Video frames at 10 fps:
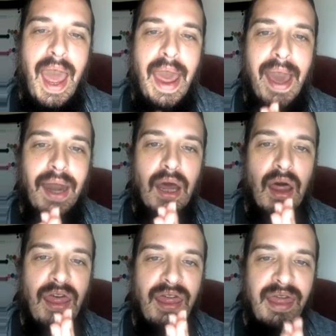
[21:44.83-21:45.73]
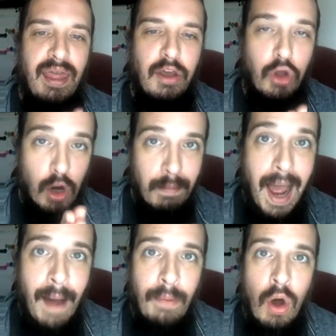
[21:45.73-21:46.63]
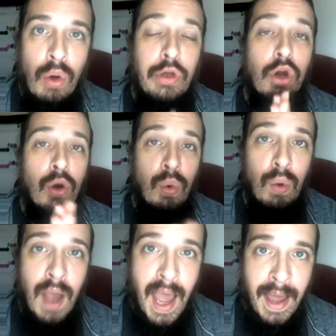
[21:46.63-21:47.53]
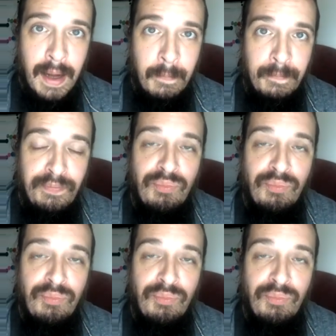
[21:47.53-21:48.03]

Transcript: and your mambo, your hungan,